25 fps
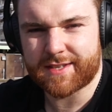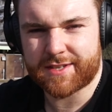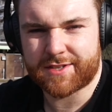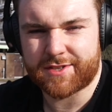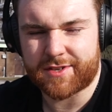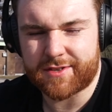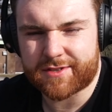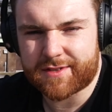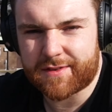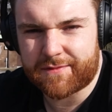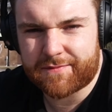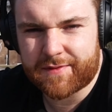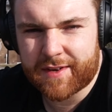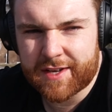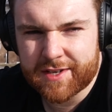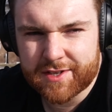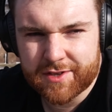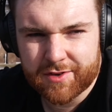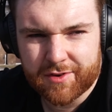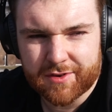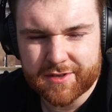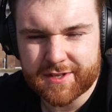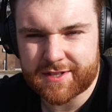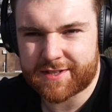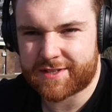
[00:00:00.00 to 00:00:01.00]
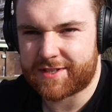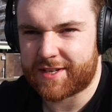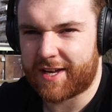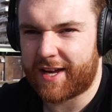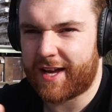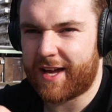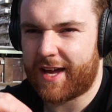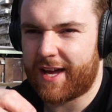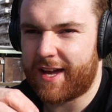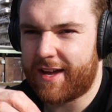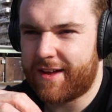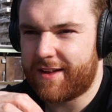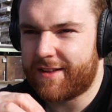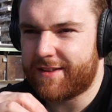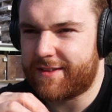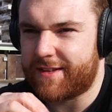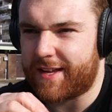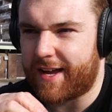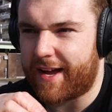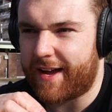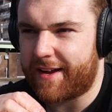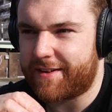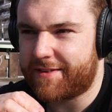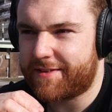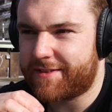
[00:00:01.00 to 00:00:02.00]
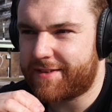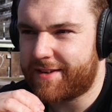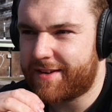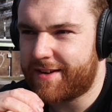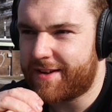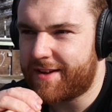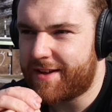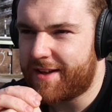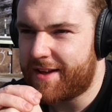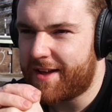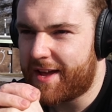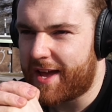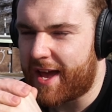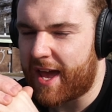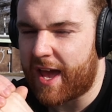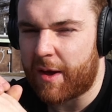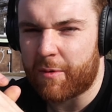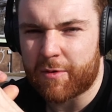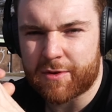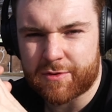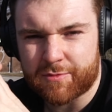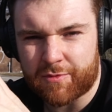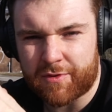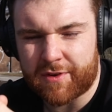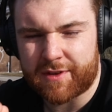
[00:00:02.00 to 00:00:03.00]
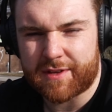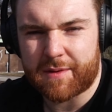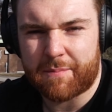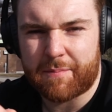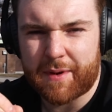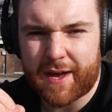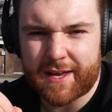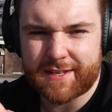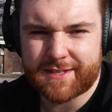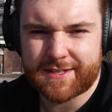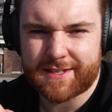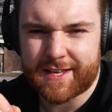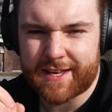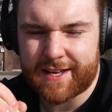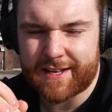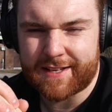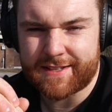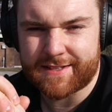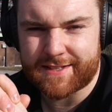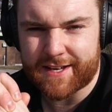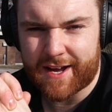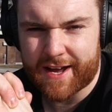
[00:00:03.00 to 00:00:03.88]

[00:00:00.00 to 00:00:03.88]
is just a video to say that it was one of the best things